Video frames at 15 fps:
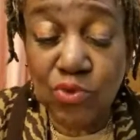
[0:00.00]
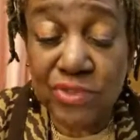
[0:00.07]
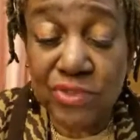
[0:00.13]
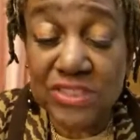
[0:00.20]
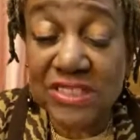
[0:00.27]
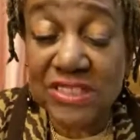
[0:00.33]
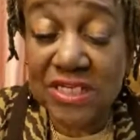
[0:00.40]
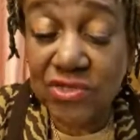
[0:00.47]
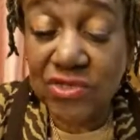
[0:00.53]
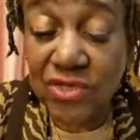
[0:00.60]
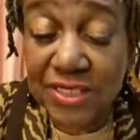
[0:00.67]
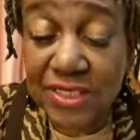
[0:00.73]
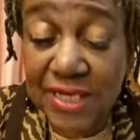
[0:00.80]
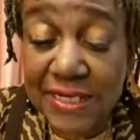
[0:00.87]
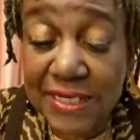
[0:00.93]

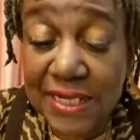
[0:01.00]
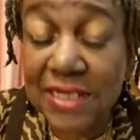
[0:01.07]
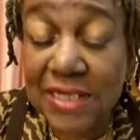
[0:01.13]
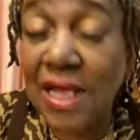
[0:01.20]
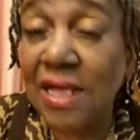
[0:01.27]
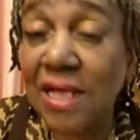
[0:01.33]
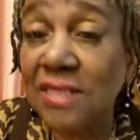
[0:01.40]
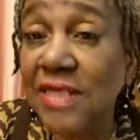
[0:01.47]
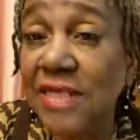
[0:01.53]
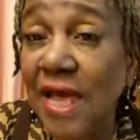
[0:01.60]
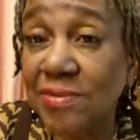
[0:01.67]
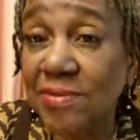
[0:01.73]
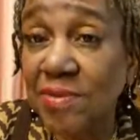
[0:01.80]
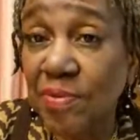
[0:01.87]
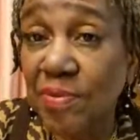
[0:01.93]
resilient and
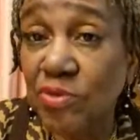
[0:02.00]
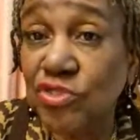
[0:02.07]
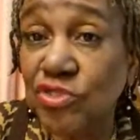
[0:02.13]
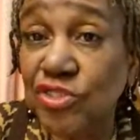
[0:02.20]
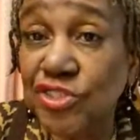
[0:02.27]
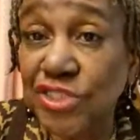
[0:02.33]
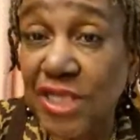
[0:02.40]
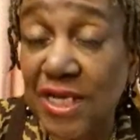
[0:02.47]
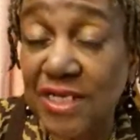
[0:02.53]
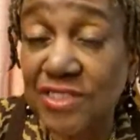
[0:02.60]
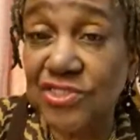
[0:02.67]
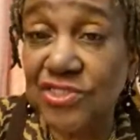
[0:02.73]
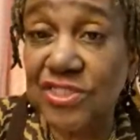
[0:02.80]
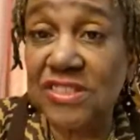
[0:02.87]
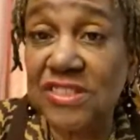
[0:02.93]
adaptable to
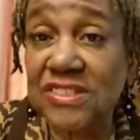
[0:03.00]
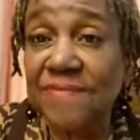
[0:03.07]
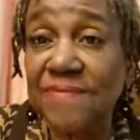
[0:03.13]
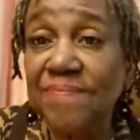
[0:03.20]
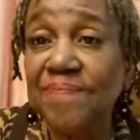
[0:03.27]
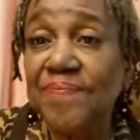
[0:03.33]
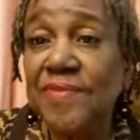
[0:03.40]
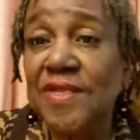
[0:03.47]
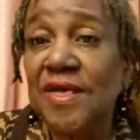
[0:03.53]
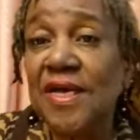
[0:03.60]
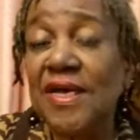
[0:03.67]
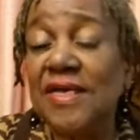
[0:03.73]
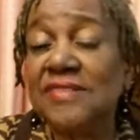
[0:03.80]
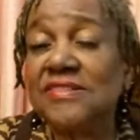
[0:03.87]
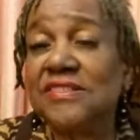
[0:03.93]
changes.
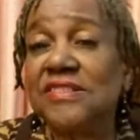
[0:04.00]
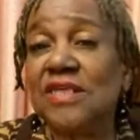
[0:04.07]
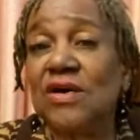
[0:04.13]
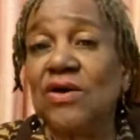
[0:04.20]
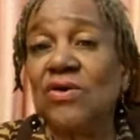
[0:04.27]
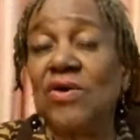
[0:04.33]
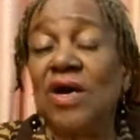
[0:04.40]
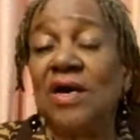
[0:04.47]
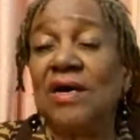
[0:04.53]
And so